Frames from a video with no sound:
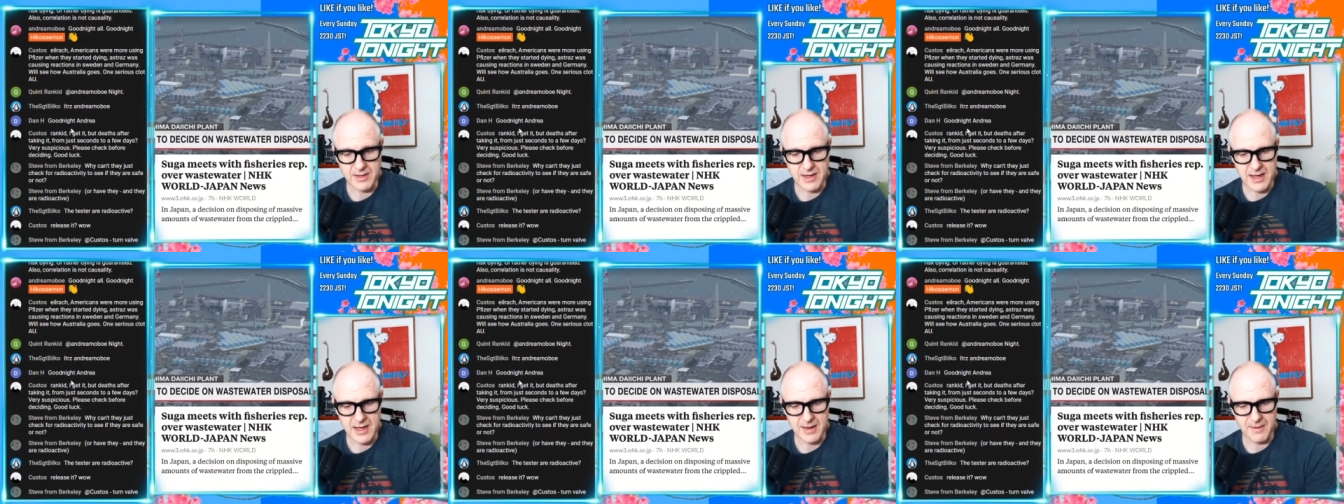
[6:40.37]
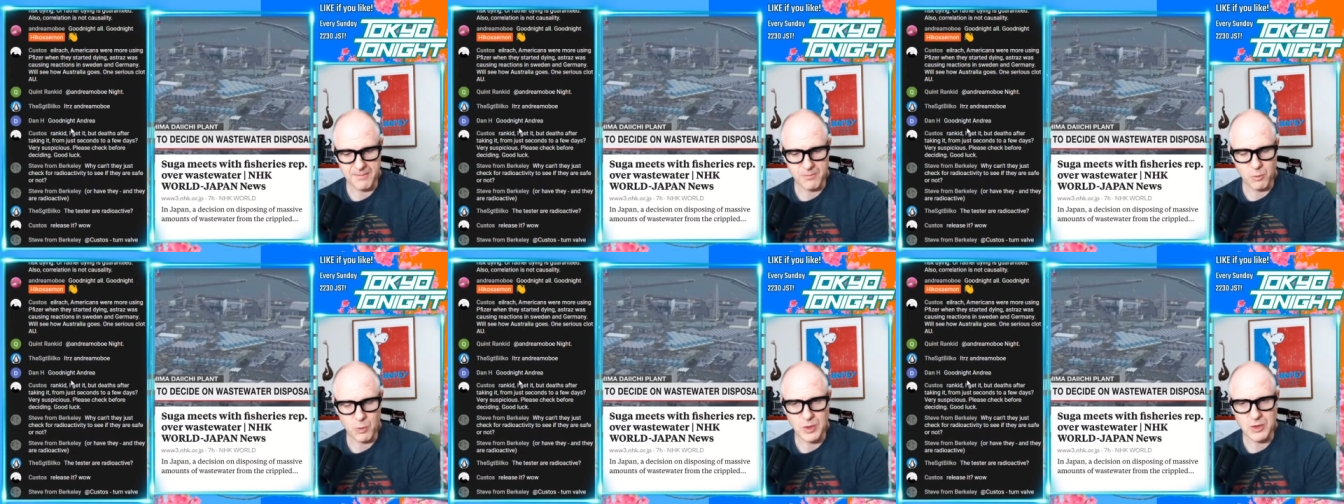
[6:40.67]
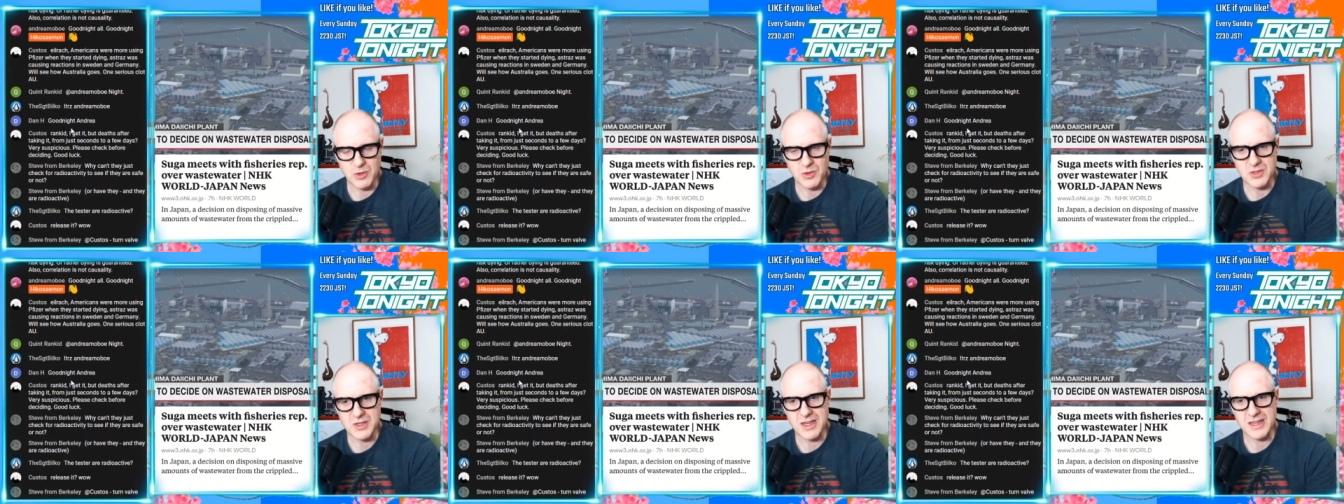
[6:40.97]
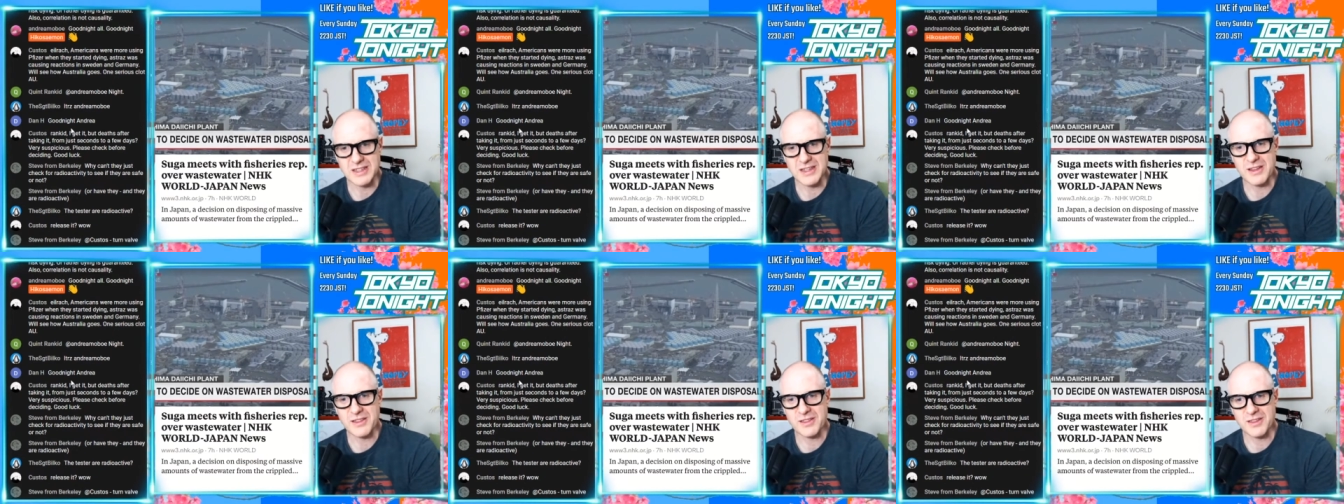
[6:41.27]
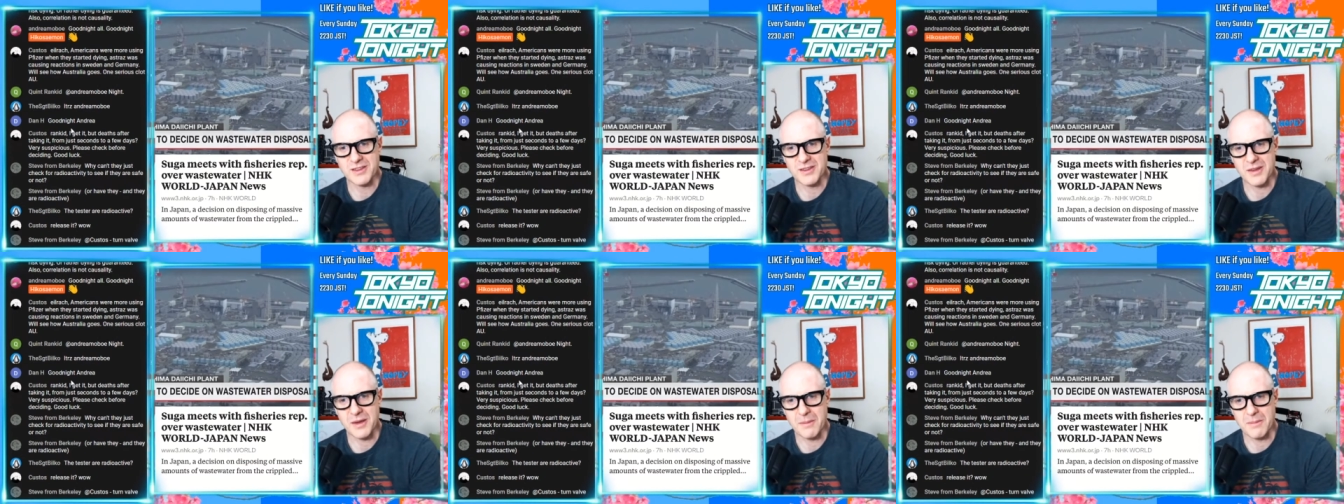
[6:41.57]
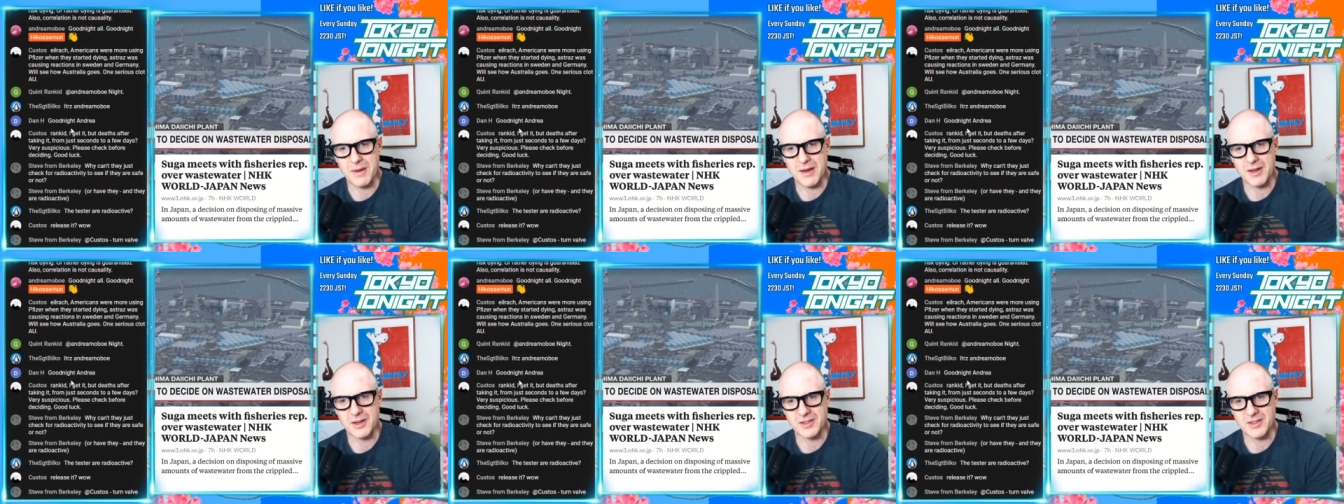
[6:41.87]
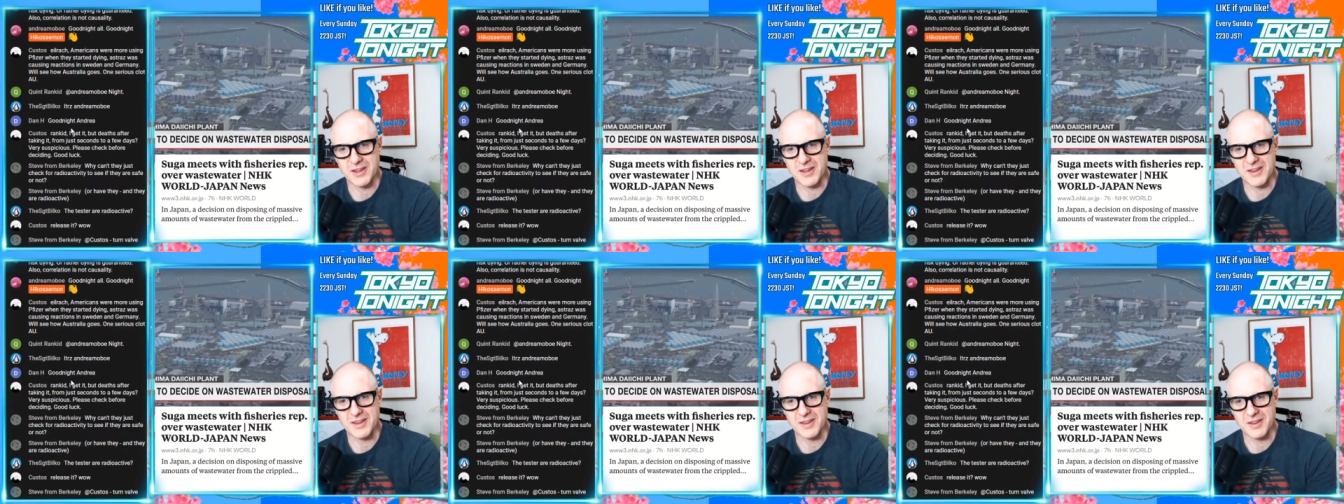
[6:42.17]
um, when you say anything about
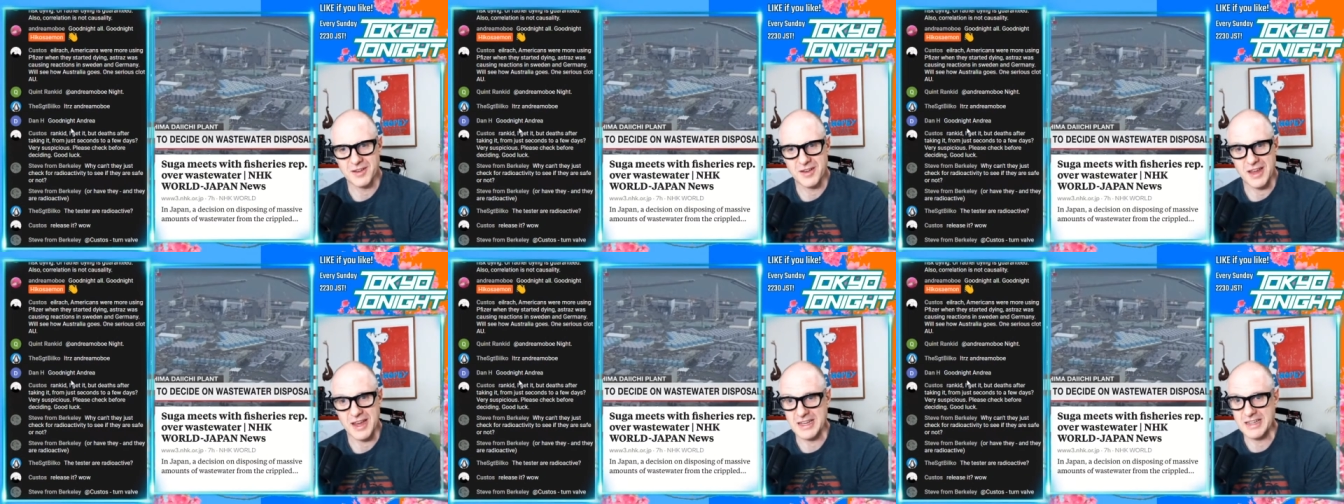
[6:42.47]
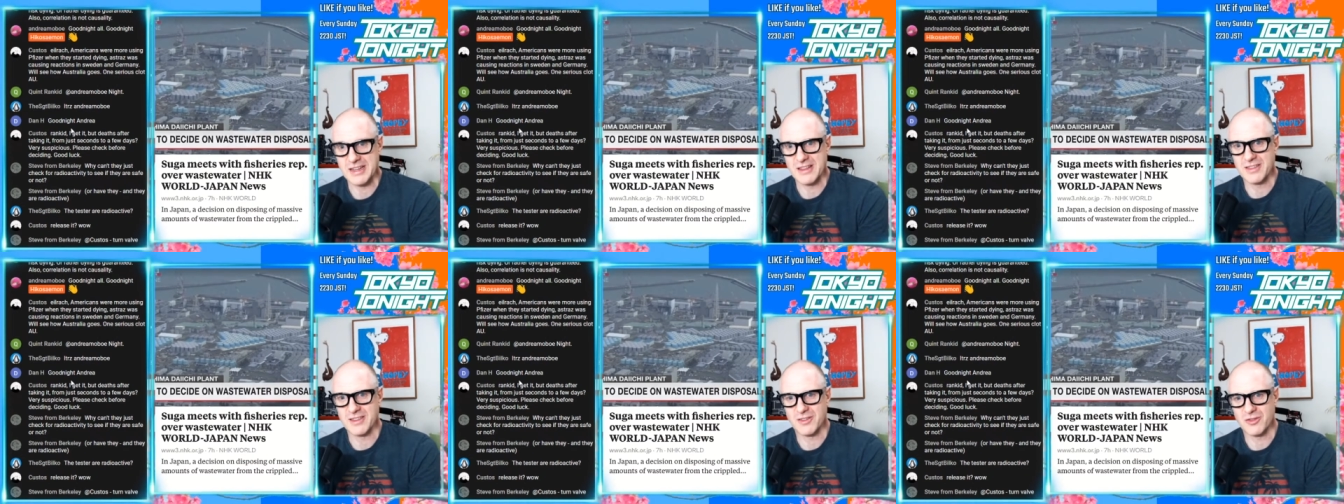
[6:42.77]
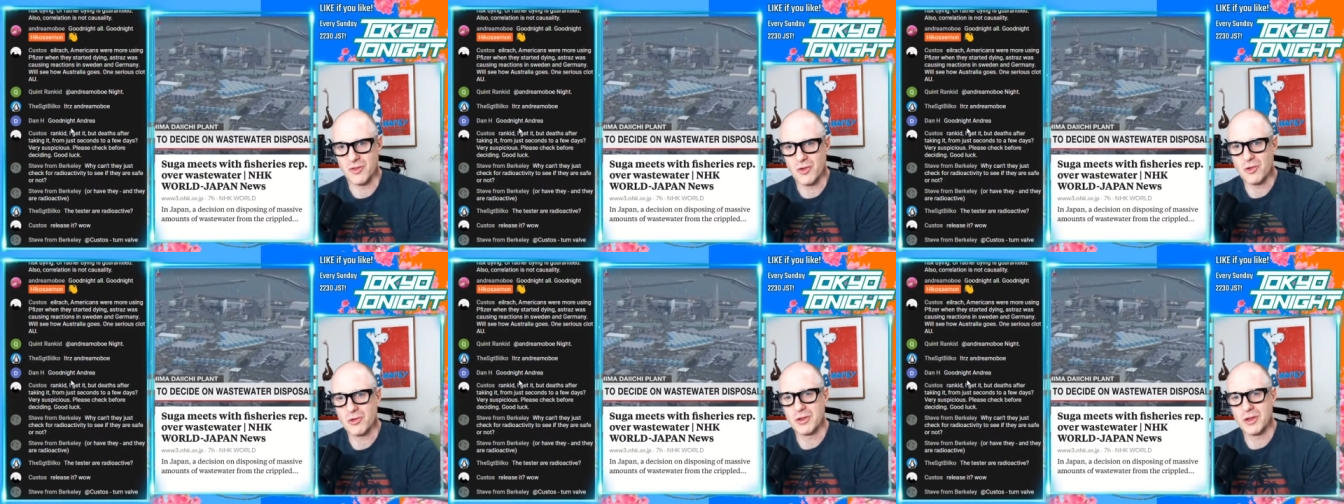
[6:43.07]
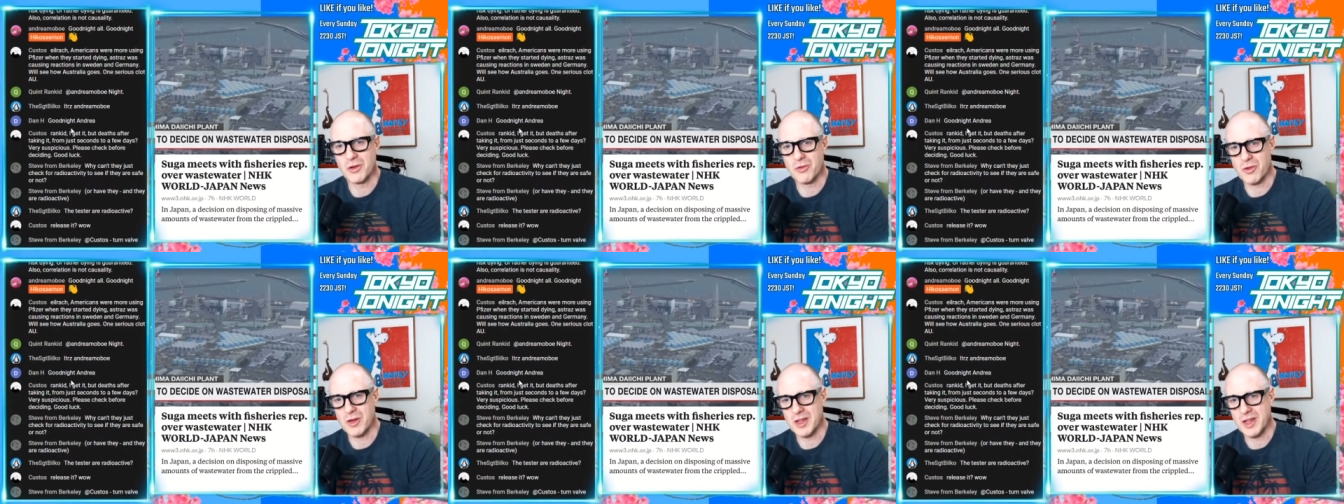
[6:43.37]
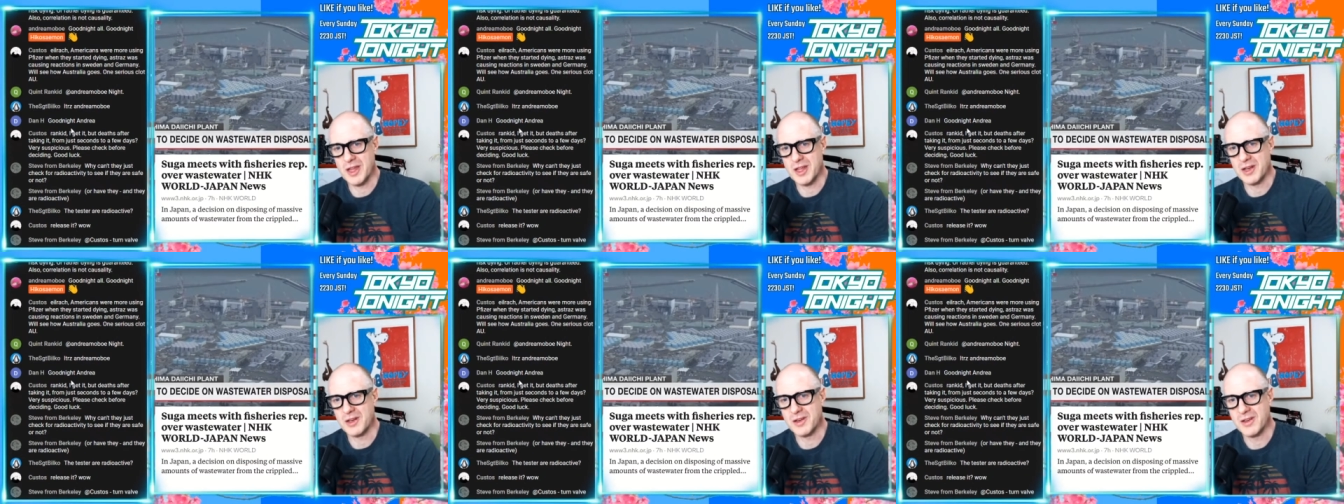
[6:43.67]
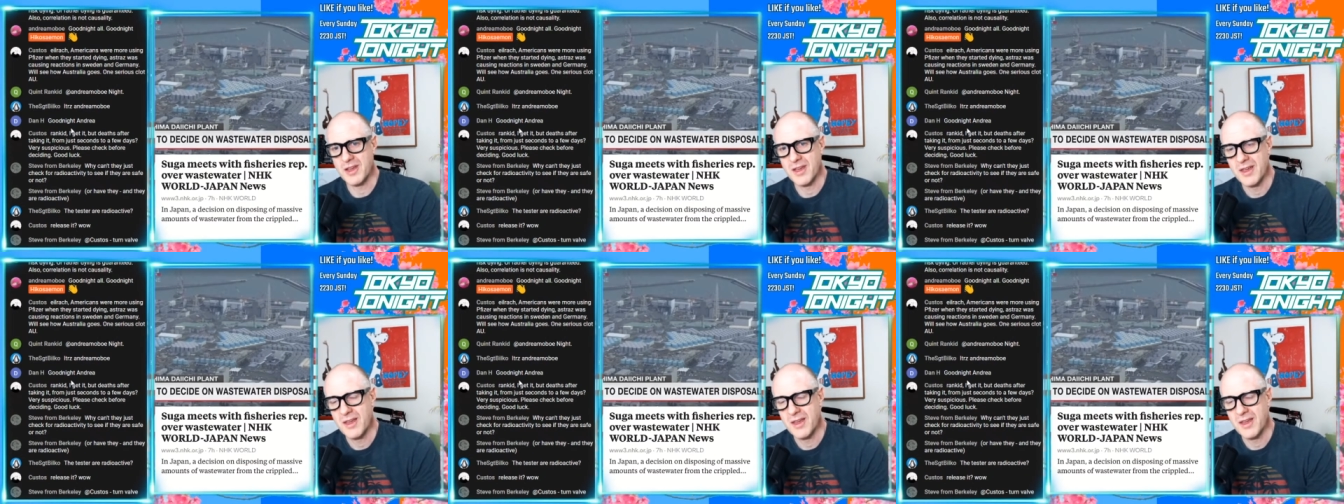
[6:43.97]
uh, anything nuclear related,